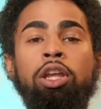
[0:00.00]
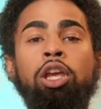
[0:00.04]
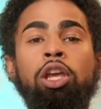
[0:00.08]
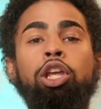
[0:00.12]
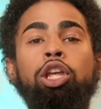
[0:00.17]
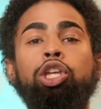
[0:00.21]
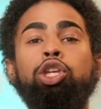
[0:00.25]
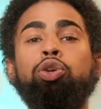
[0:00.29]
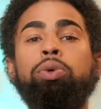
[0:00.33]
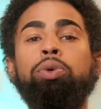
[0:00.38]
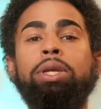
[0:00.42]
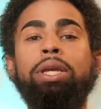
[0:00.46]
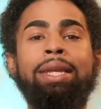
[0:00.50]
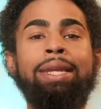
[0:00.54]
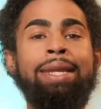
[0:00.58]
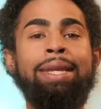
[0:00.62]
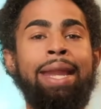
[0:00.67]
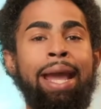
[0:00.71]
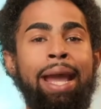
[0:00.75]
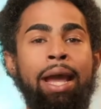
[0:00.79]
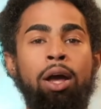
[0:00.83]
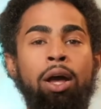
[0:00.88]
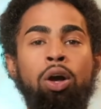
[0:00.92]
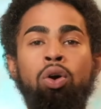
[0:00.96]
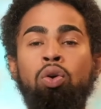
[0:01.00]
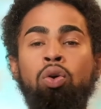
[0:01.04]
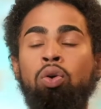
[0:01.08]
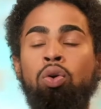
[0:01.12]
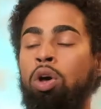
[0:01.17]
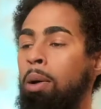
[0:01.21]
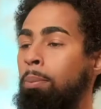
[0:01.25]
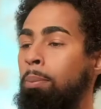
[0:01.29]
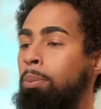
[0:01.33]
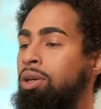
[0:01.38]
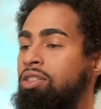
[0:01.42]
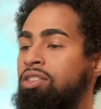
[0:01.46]
you can now
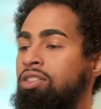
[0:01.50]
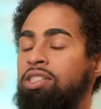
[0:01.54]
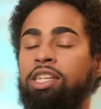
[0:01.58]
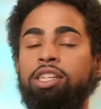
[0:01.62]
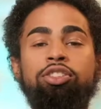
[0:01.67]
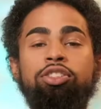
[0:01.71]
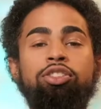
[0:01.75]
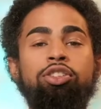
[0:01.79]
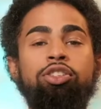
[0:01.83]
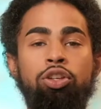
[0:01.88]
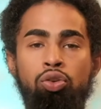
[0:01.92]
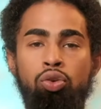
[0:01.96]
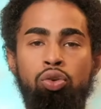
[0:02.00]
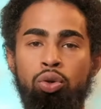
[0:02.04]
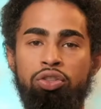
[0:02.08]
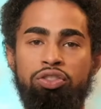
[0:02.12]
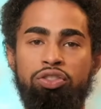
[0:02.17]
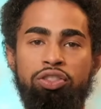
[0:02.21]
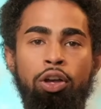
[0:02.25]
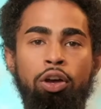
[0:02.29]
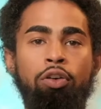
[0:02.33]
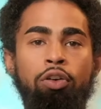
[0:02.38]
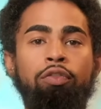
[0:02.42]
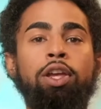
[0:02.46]
position yourself